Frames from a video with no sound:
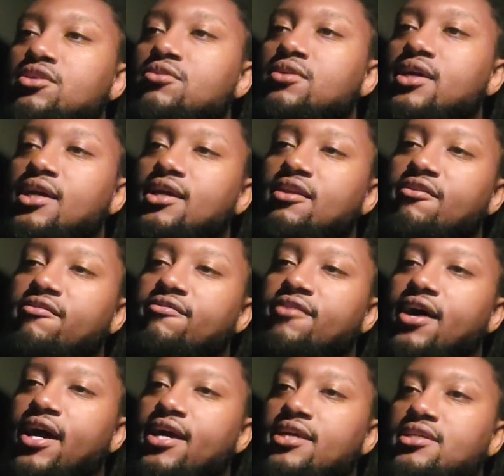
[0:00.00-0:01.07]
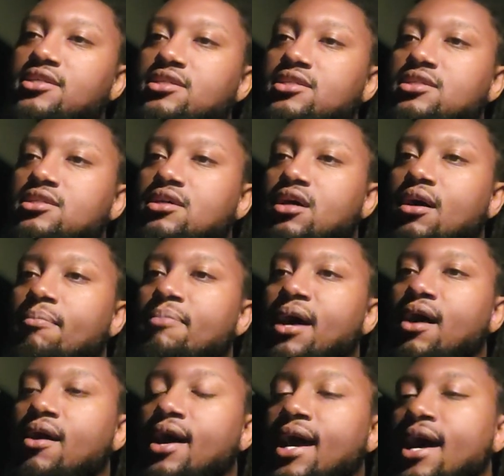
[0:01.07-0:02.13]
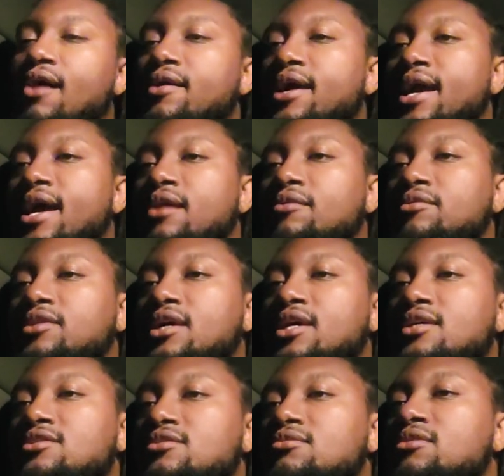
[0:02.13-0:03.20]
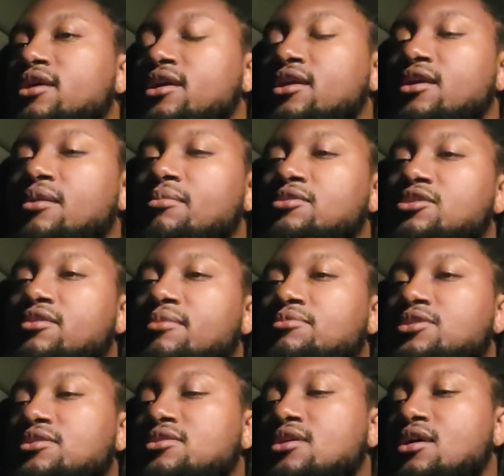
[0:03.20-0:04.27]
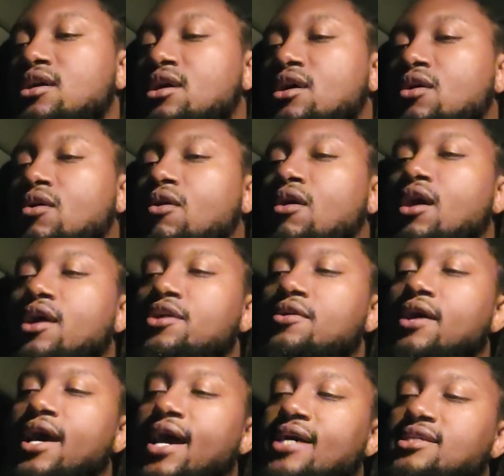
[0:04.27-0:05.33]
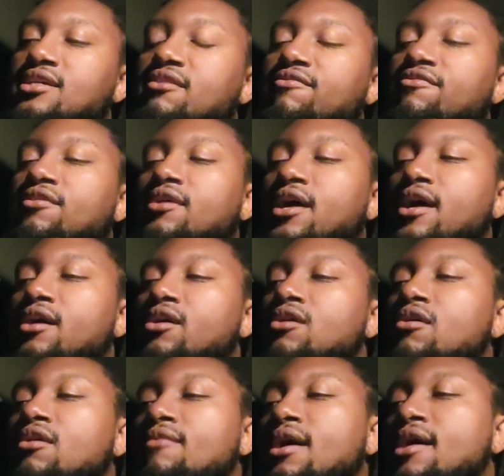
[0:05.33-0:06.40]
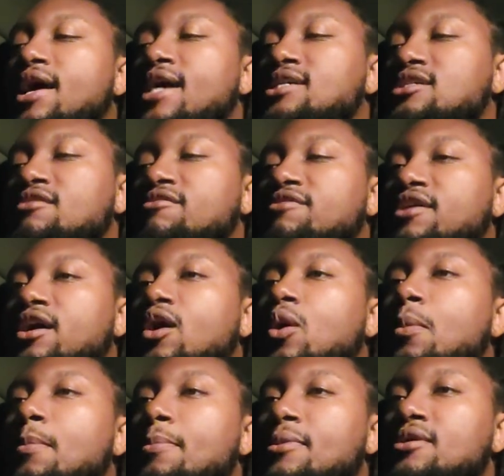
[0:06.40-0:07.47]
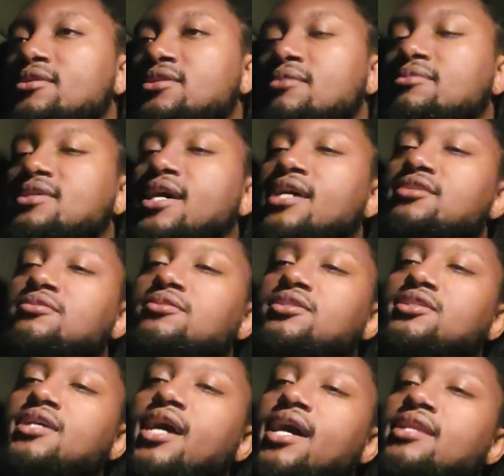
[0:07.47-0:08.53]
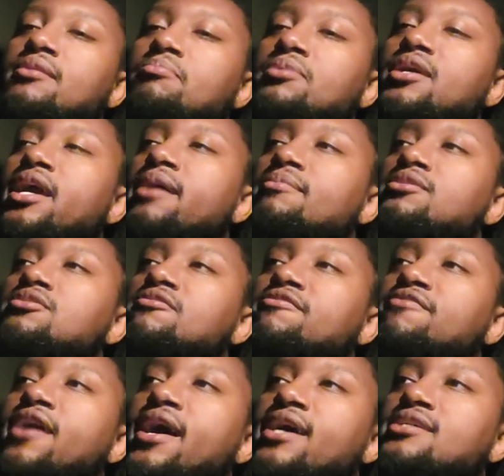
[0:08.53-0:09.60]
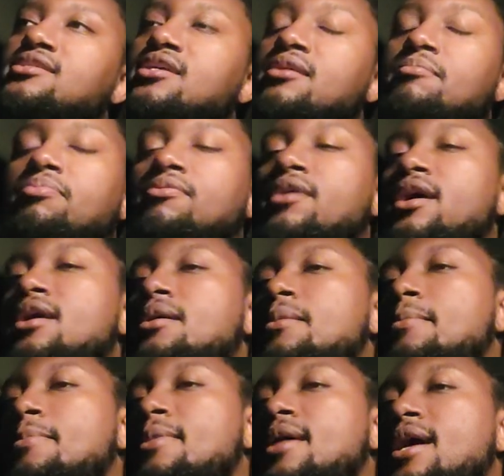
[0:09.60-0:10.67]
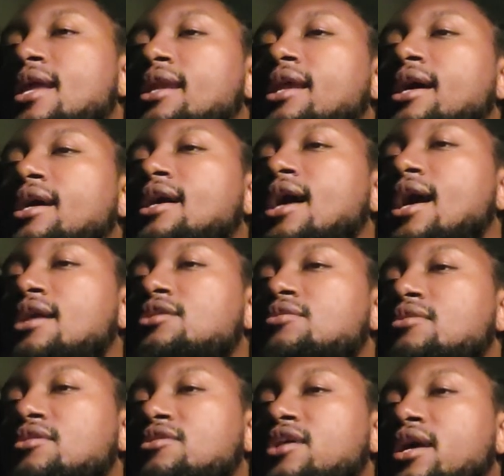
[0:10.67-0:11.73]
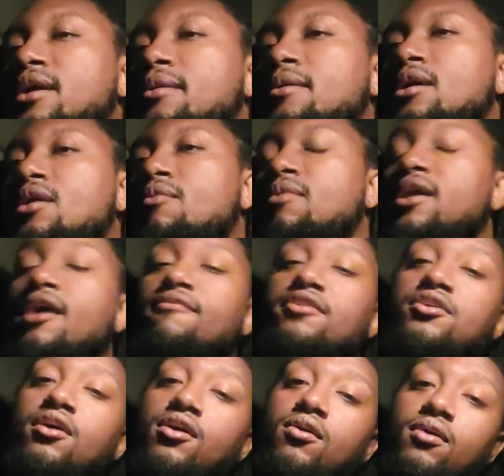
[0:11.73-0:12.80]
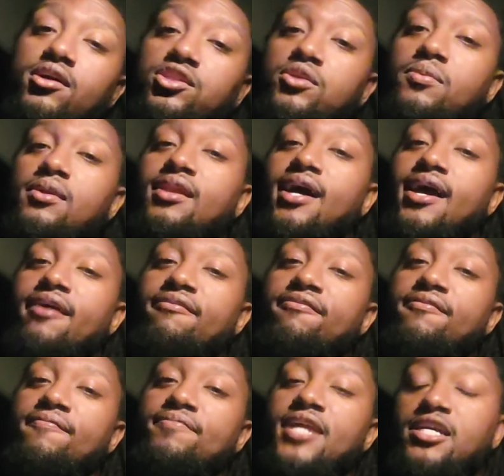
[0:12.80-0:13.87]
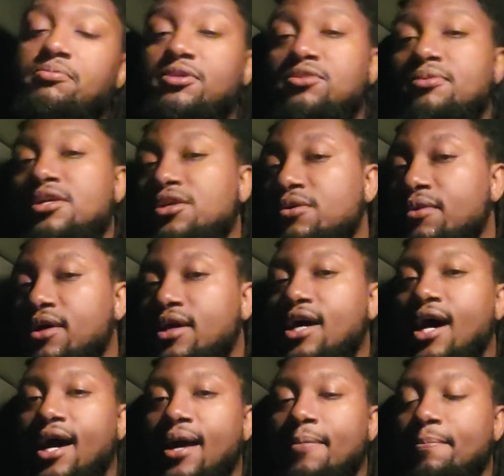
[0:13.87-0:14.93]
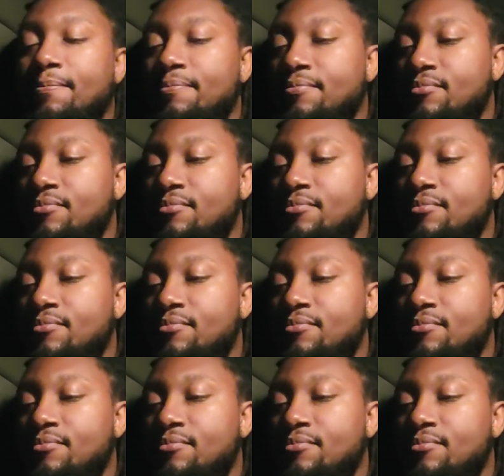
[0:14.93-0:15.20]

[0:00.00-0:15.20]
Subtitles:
and you getting advice about how to handle things, you looking into the scriptures, or you're going around asking for help, sometimes you just got to be able to fast and pray and let God do the thing. Whatever you're going through in life, that's between you and God.